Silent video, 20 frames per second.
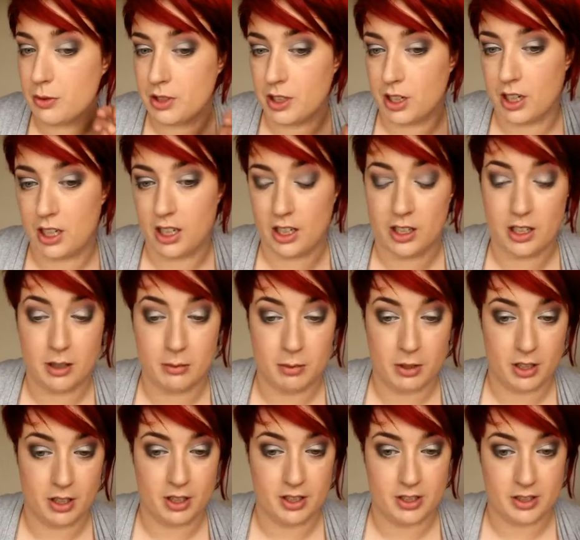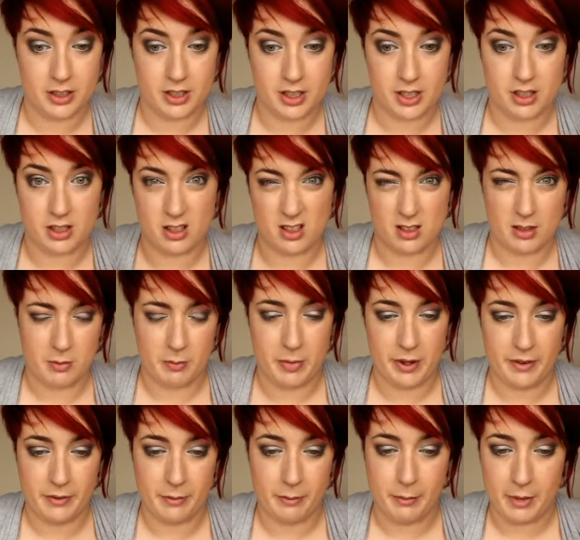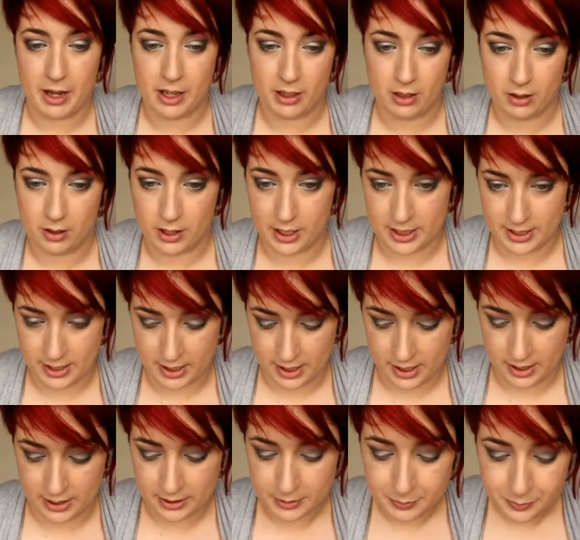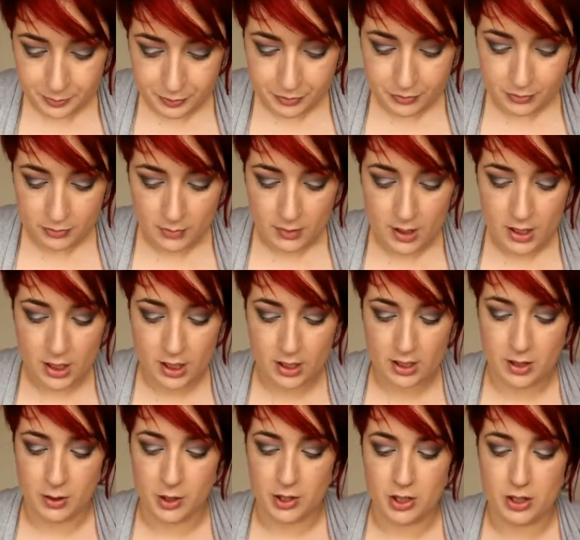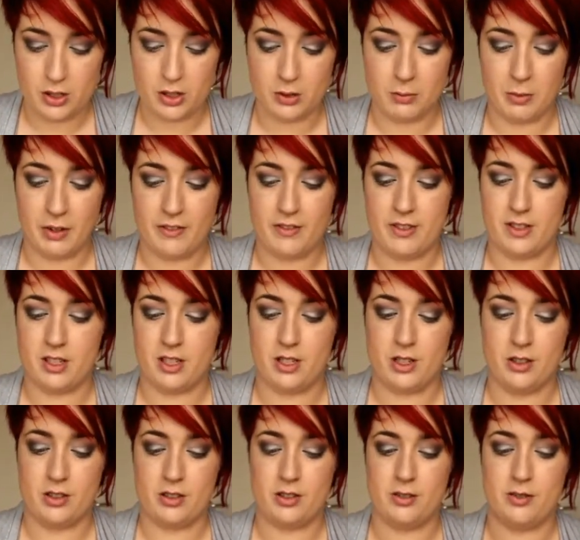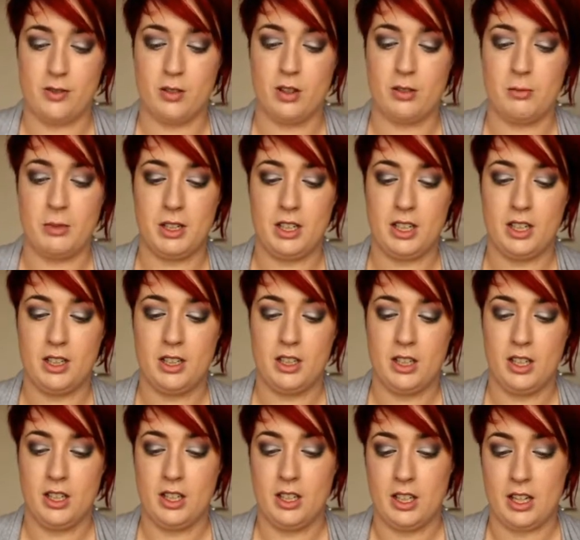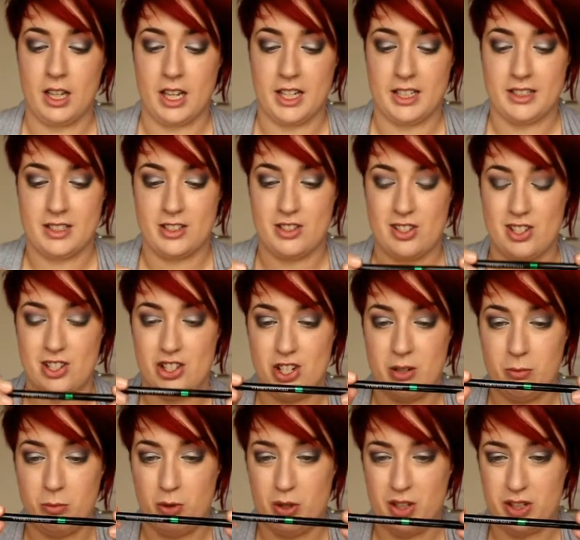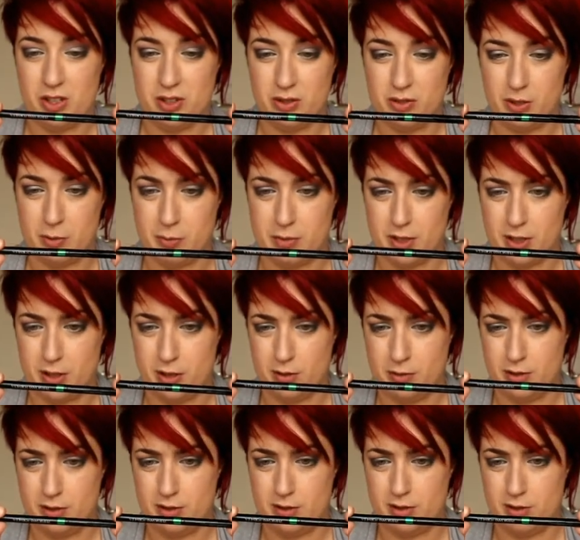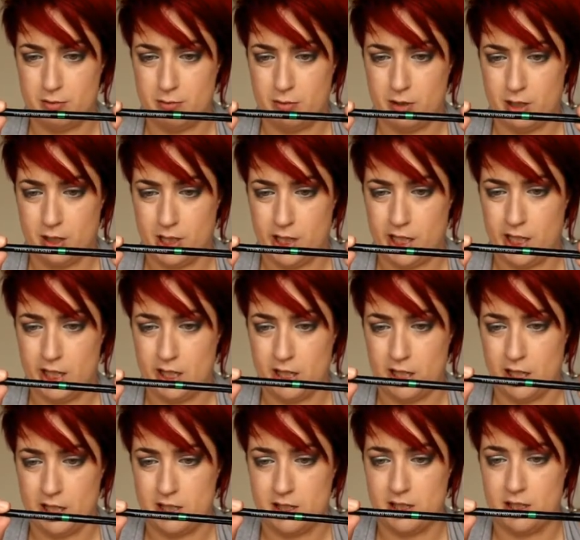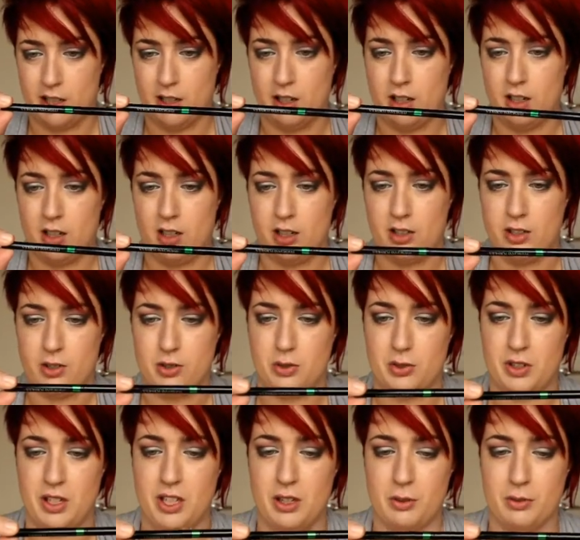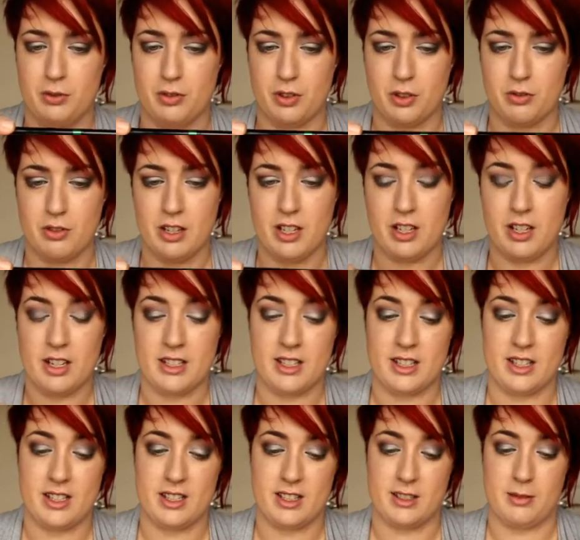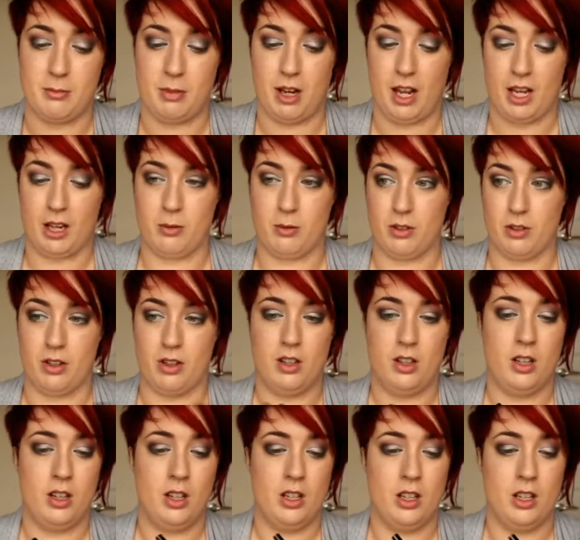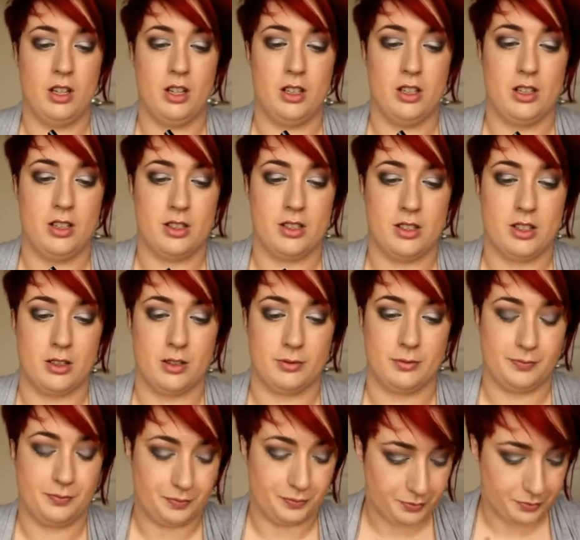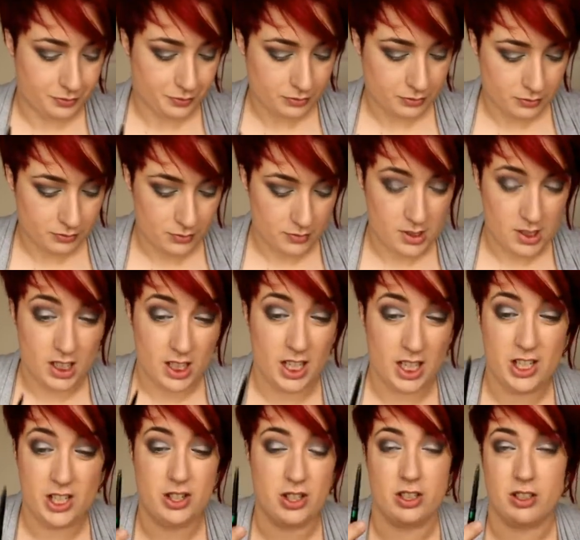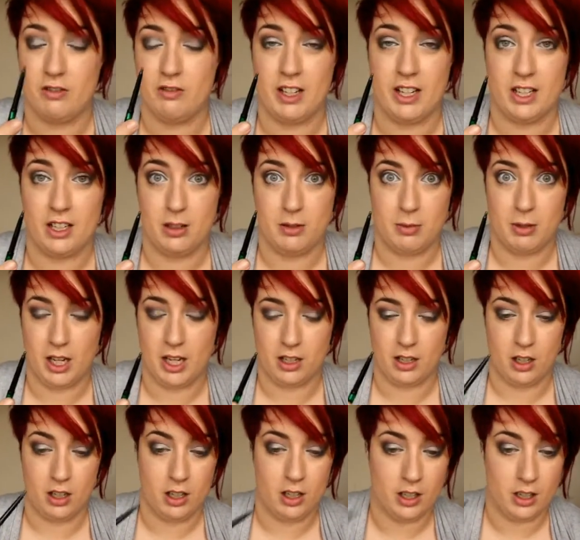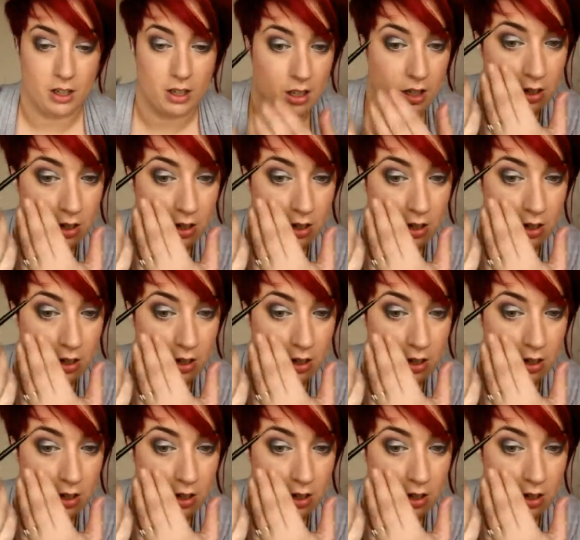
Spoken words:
the eyeliner because it's a bit of a mad look as it is. So I just took my Physicians formula. It's the Shimmering Strips Custom Eye Enhancing Eyeliner Trio for green eyes, and this is the black one. So it's just a regular black eyeliner,